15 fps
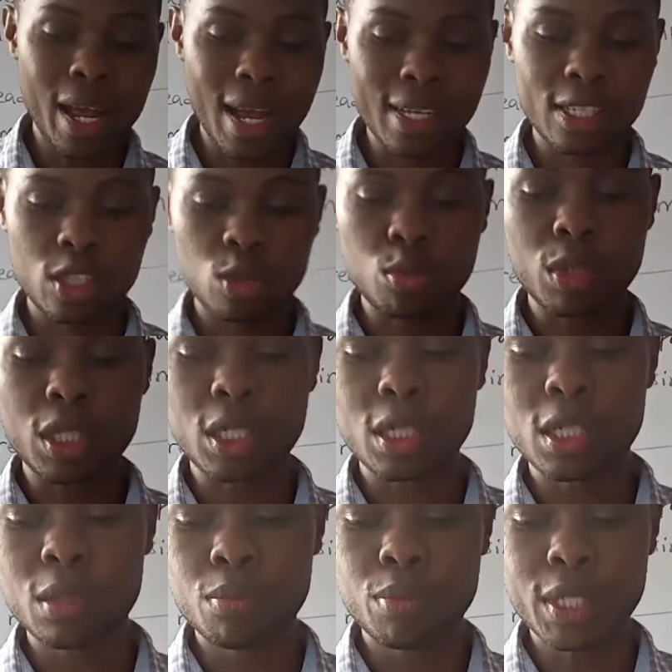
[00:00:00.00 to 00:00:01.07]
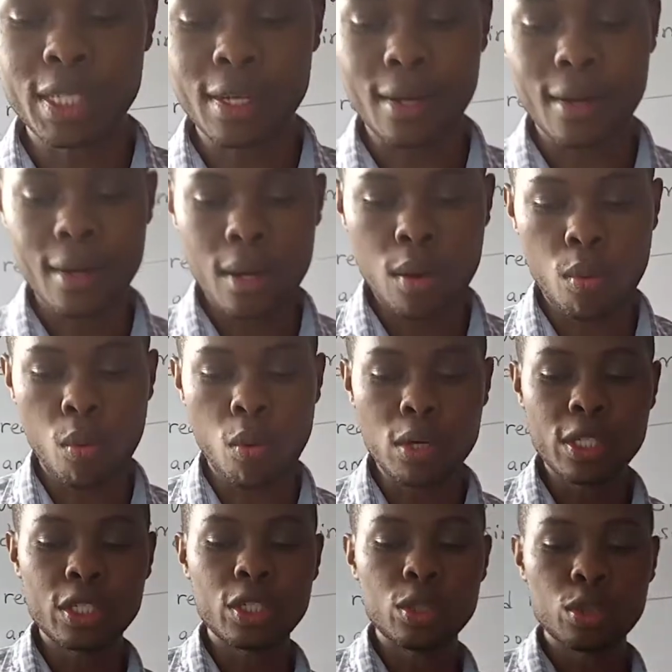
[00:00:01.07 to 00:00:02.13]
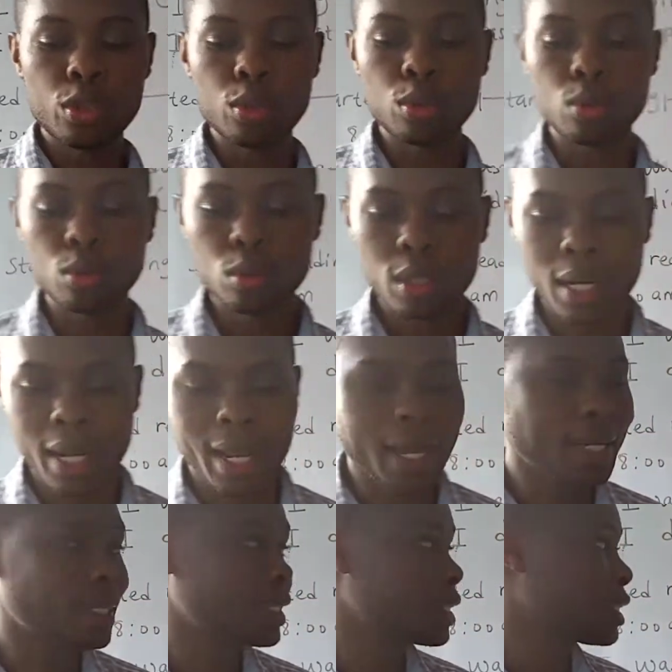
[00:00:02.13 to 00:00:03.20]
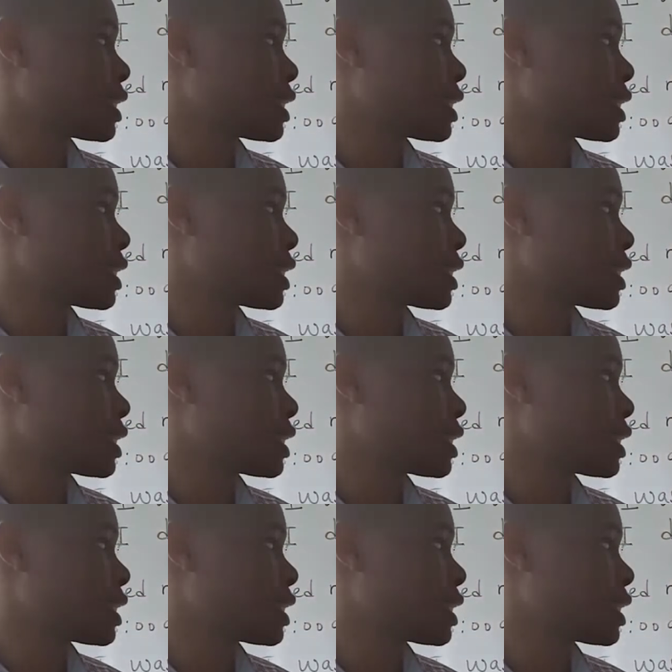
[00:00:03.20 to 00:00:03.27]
asks me, Peter, what did you do at